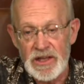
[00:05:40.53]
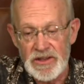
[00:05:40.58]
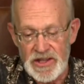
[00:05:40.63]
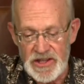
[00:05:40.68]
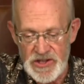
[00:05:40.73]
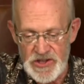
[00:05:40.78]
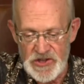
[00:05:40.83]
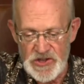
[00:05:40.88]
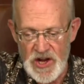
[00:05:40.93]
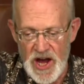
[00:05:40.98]
the
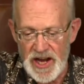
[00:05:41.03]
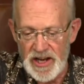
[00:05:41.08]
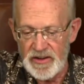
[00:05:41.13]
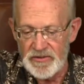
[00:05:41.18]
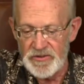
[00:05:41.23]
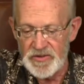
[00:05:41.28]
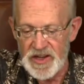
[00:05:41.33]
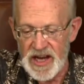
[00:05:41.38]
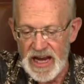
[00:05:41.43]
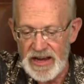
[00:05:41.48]
son
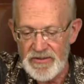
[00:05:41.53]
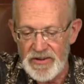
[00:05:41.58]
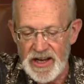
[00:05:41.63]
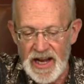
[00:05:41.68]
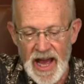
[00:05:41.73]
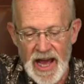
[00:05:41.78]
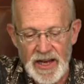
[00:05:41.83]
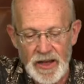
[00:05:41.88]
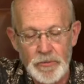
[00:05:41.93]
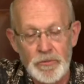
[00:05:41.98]
of David,
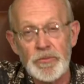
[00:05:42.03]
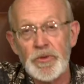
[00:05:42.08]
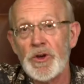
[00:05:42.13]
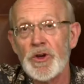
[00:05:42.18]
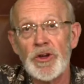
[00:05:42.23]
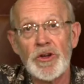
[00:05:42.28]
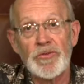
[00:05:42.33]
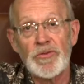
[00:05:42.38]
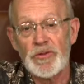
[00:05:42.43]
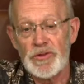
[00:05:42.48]
had a
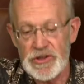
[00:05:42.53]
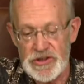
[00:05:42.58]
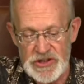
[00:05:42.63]
beautiful